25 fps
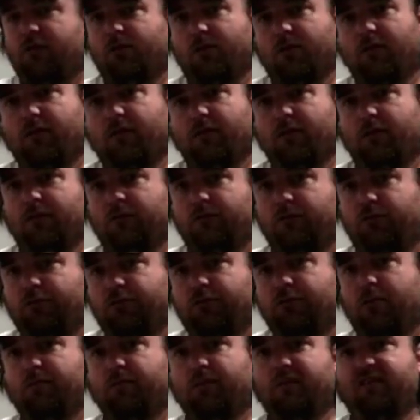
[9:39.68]
one of those
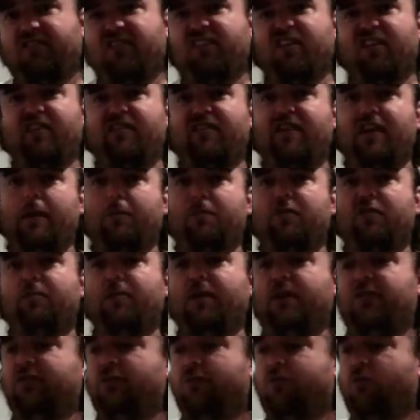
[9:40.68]
triplets is going to take up the
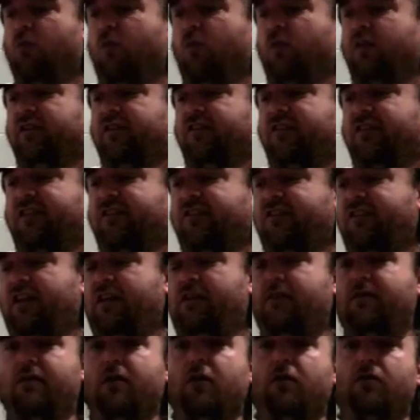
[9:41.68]
space of
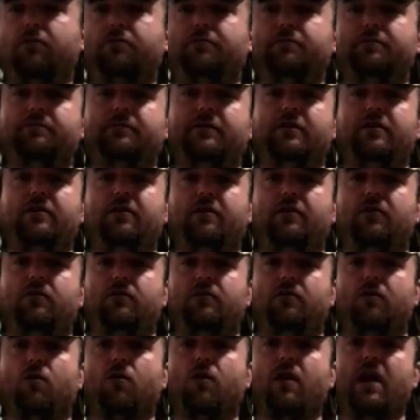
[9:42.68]
1/16th note,
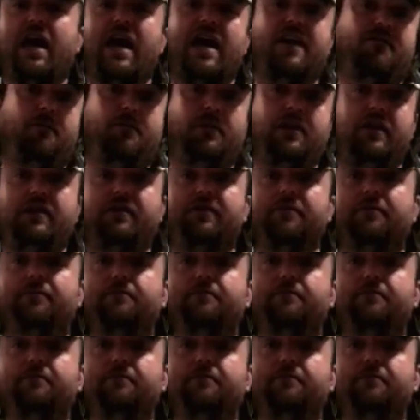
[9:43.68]
or half a beat.